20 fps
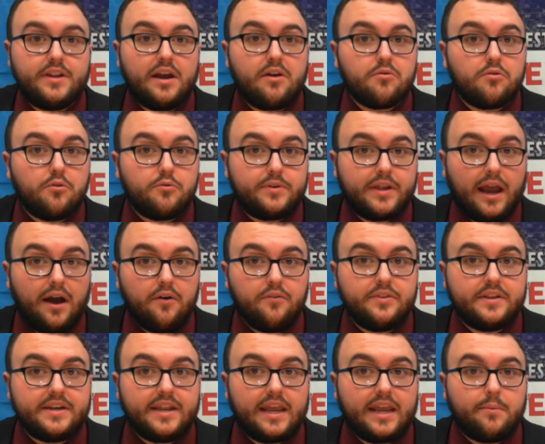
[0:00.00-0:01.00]
narrow down
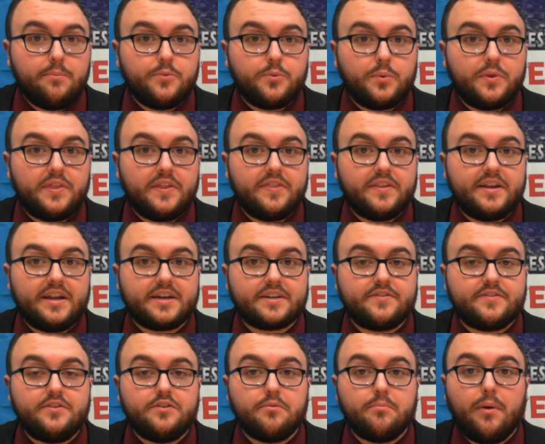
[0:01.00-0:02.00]
the names within the next
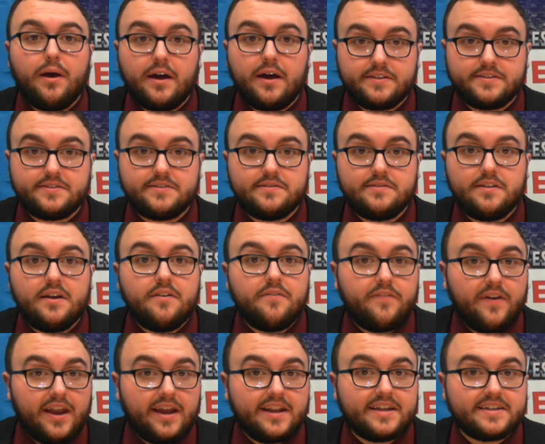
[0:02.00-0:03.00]
few months.
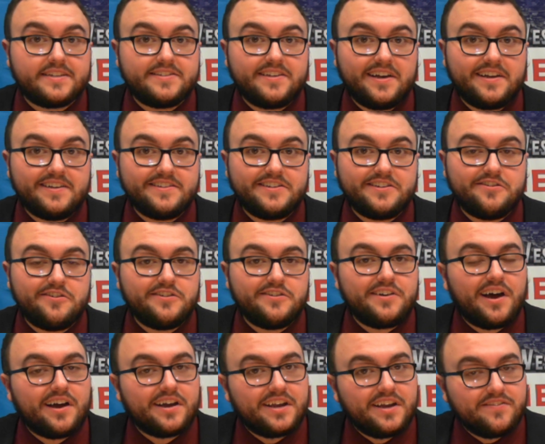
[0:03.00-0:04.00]
Fanning says he could
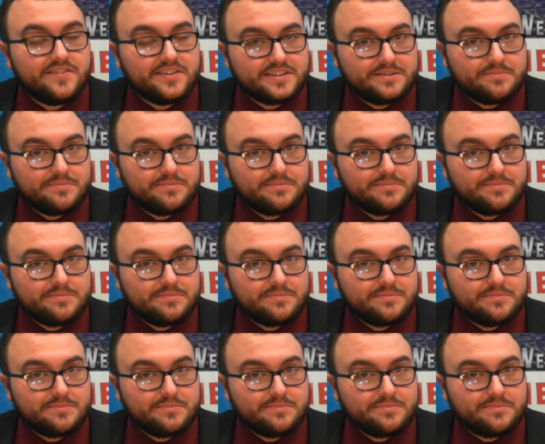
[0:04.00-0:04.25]
not give a